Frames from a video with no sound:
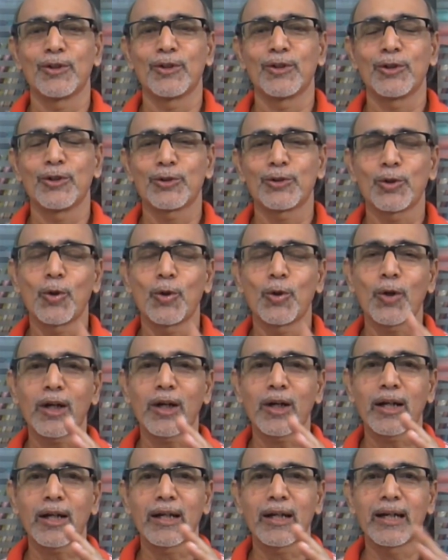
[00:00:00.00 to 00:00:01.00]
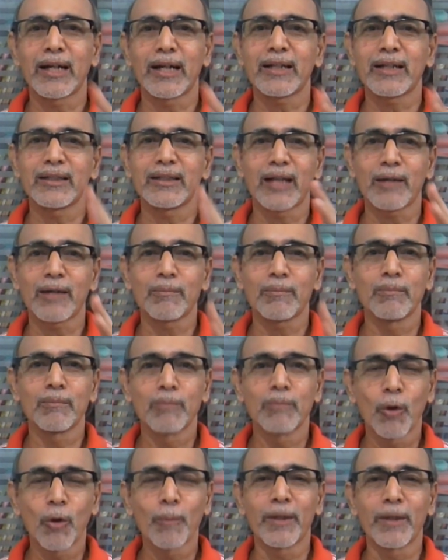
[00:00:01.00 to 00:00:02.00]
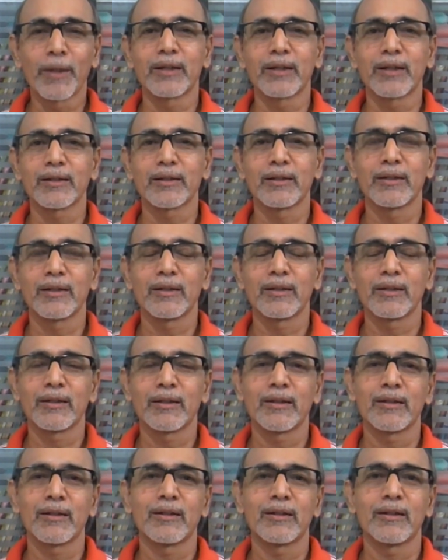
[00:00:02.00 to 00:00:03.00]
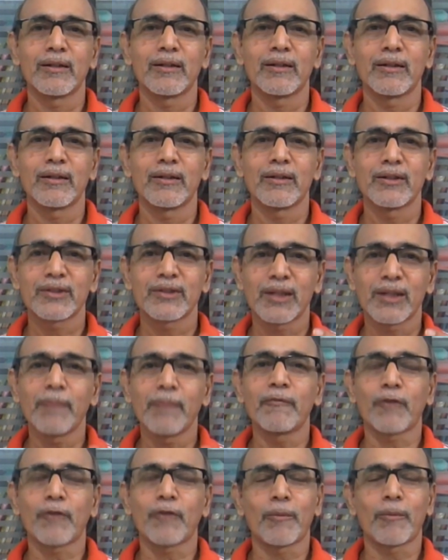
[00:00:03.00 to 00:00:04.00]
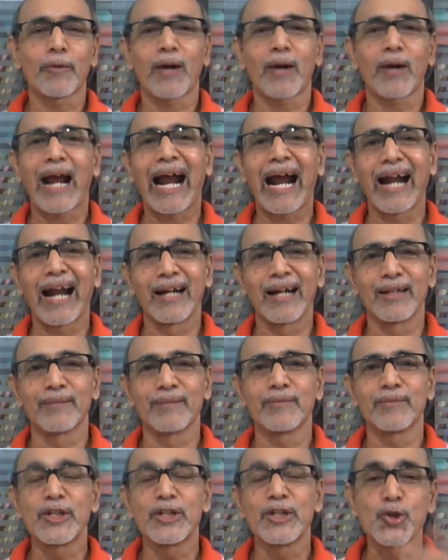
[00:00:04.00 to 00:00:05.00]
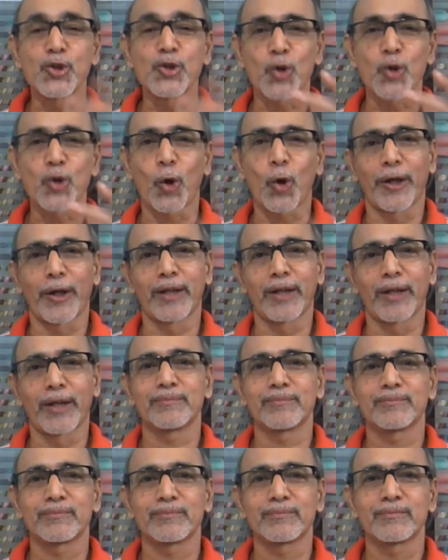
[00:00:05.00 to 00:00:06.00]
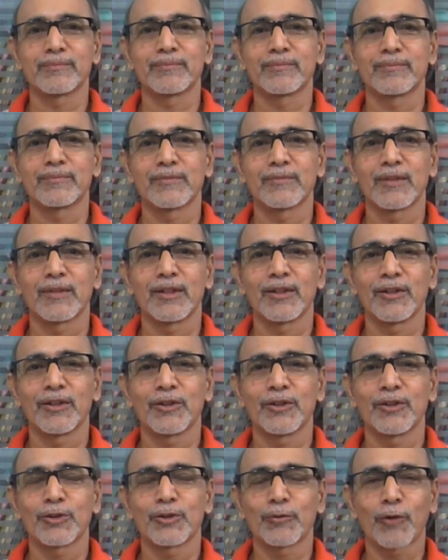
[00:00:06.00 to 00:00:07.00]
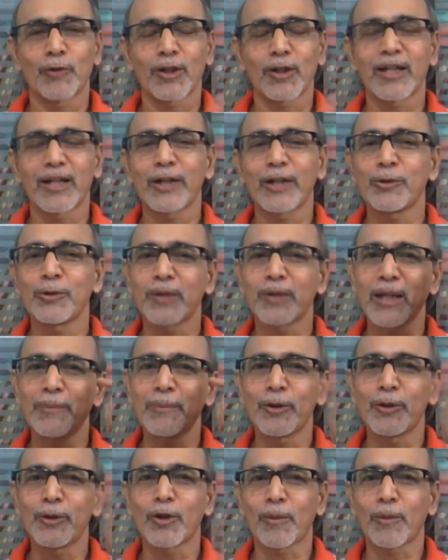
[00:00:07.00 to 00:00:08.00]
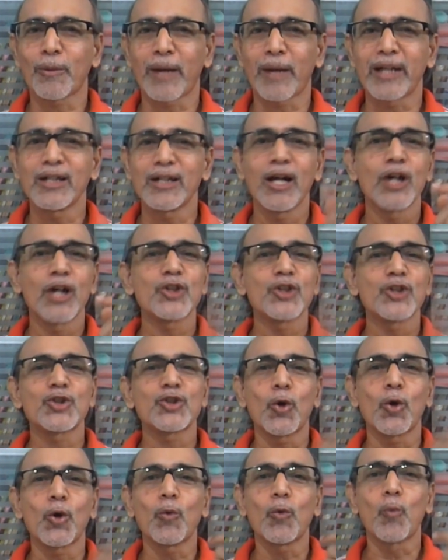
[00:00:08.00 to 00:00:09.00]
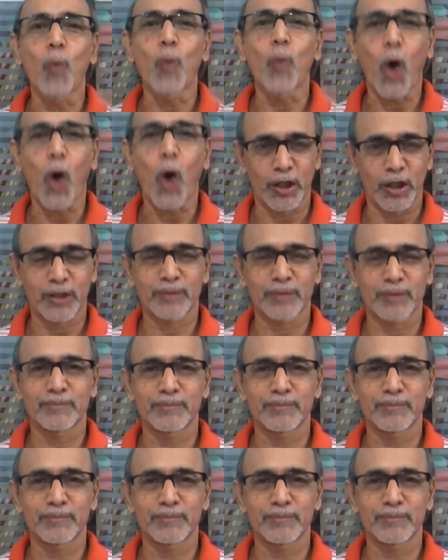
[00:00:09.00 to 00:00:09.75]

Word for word: So don't let that moment slip from your hand. Enjoy. So for that you keep in your mind, so what?